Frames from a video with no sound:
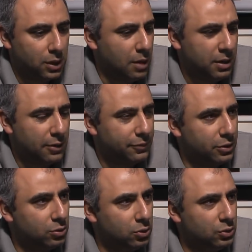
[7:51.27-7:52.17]
I'm not
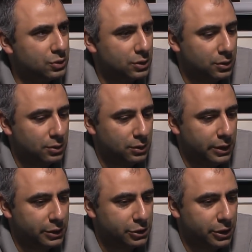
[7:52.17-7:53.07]
afraid to lose
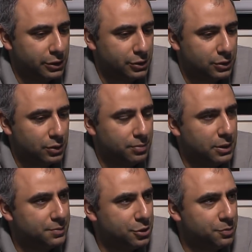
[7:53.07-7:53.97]
the exchange. So he
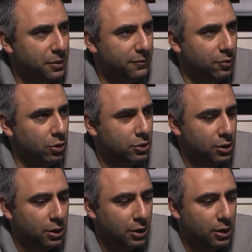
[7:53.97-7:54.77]
plays bishop f4.